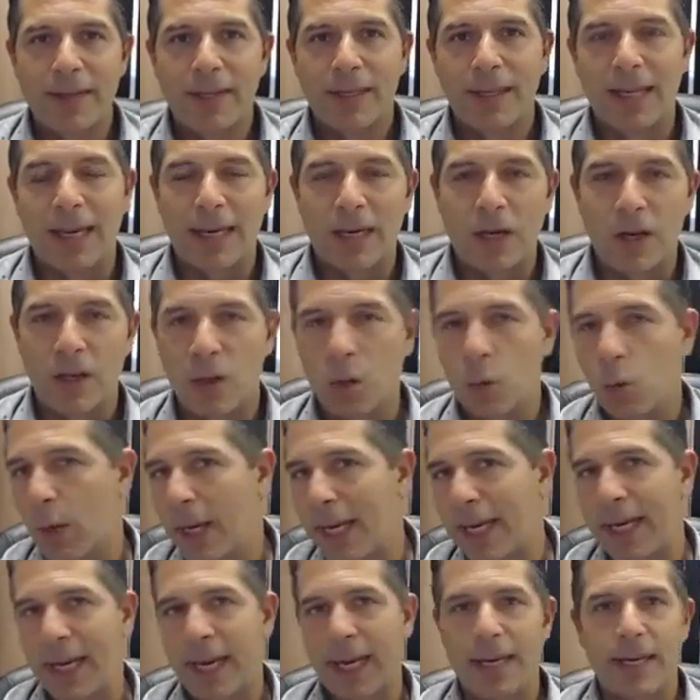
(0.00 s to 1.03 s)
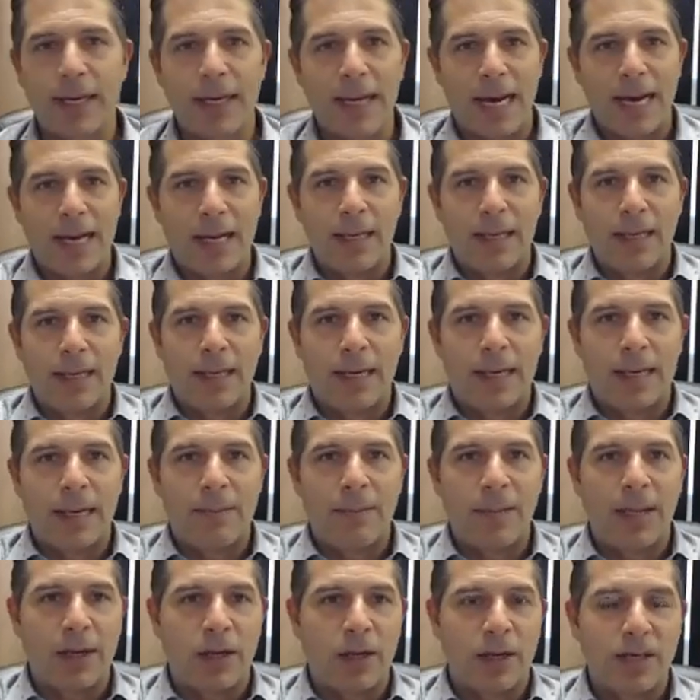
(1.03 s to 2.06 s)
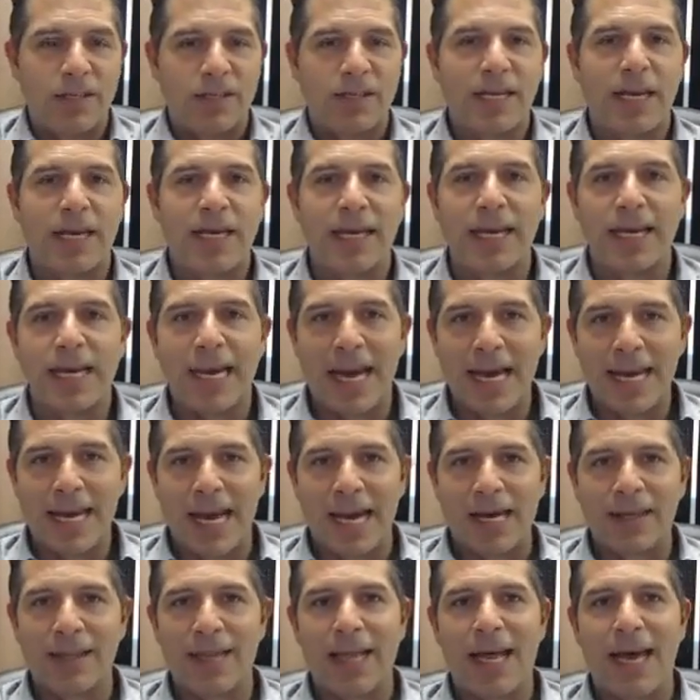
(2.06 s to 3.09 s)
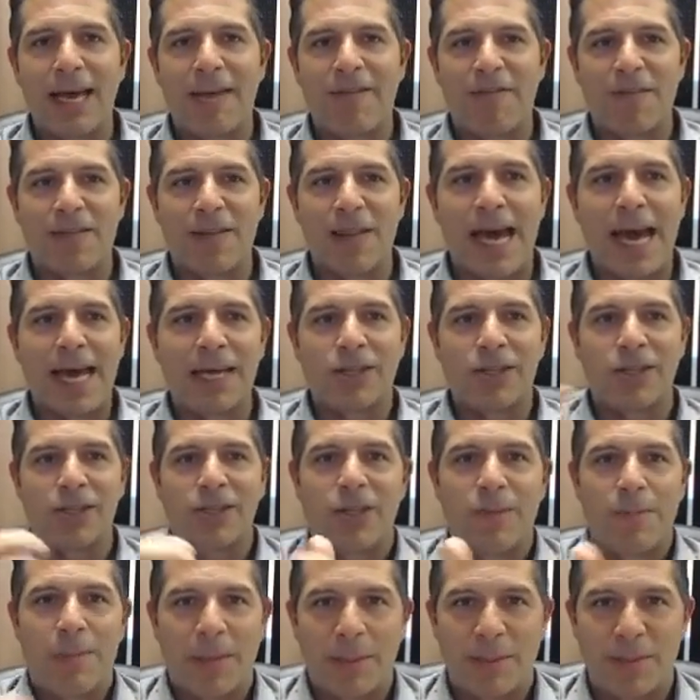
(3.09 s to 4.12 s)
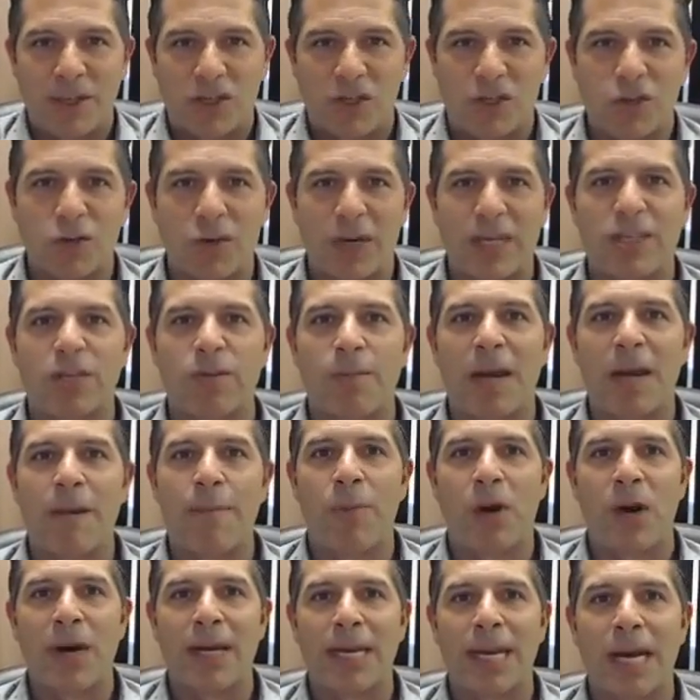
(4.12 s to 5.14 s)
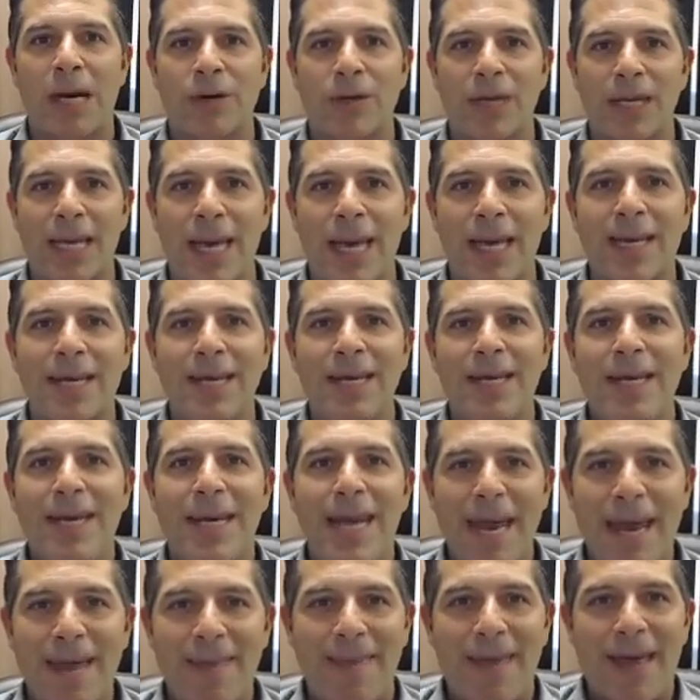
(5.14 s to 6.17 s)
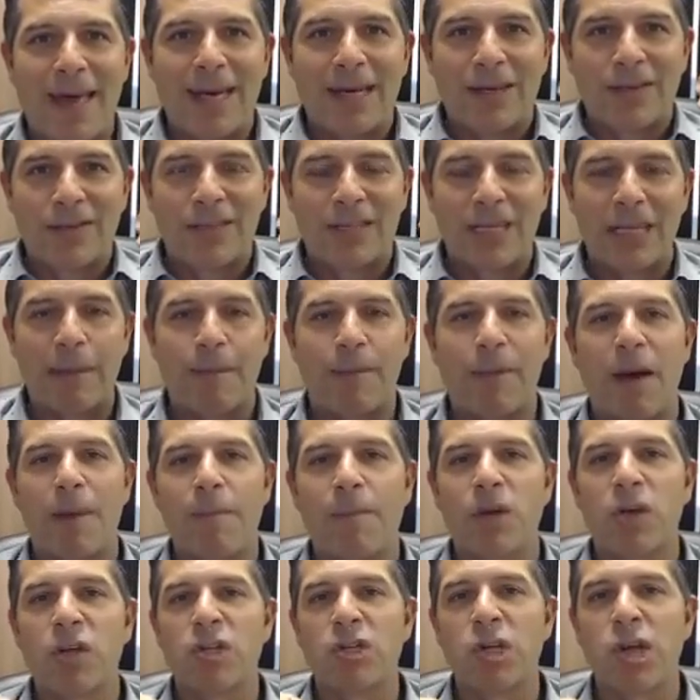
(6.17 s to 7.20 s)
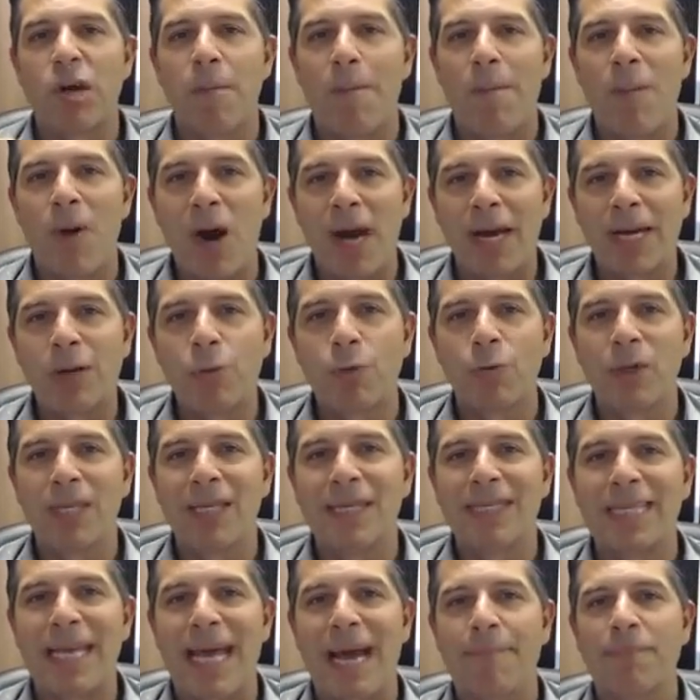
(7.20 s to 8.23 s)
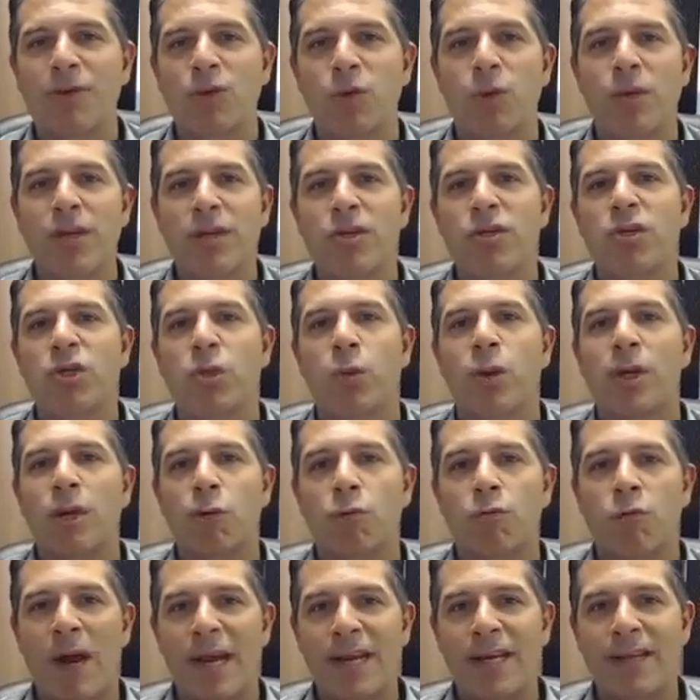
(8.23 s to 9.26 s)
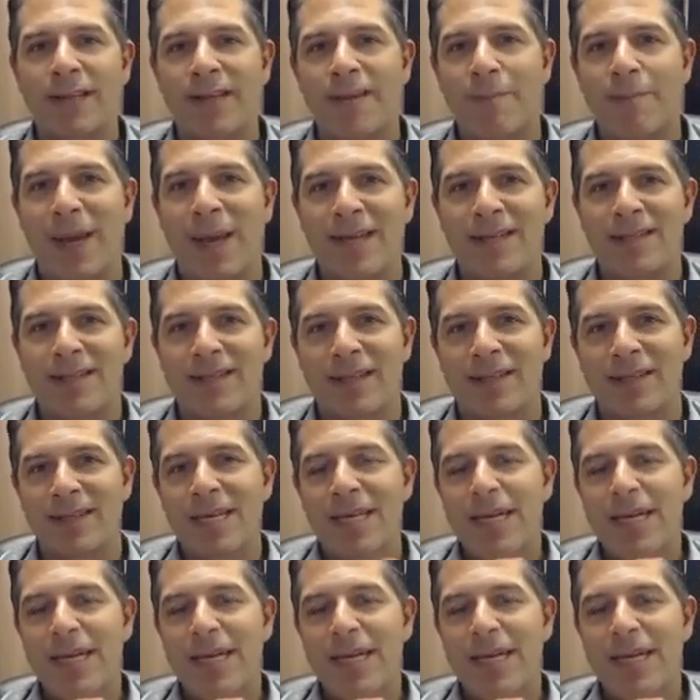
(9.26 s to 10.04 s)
Like on the weekend, like on a Sunday night, I'll lie flat just to be able to stretch my body out again, and then I'll sleep up, because your body will adapt to what you do on a regular basis.